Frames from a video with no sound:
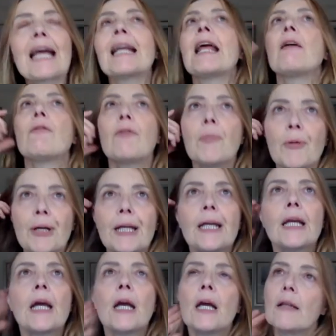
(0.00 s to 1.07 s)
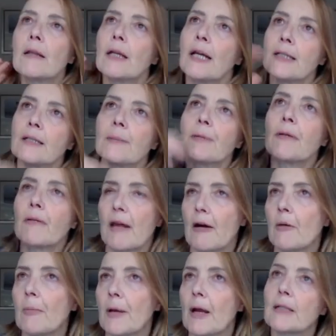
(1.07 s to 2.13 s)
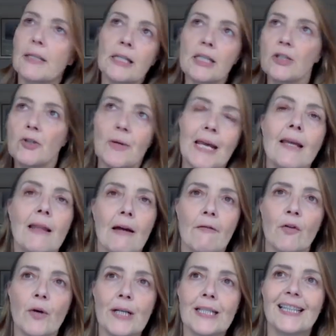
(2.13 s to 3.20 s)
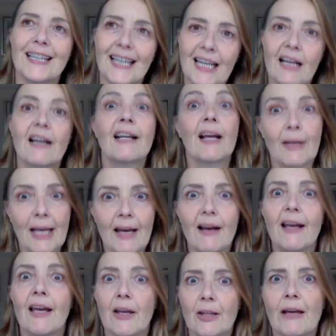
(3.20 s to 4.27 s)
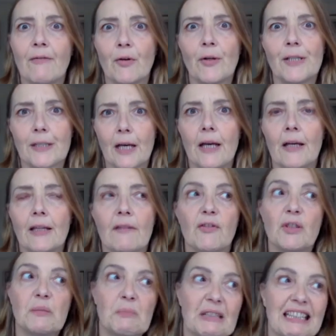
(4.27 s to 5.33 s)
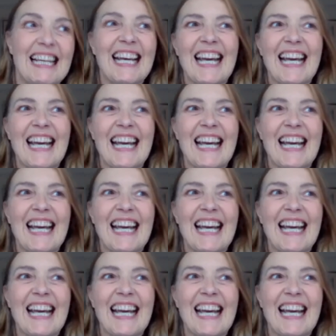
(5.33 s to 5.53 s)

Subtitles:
And everybody that ends up in therapy, I say, did you hear that voice? And they kind of go, yeah, I heard that voice. But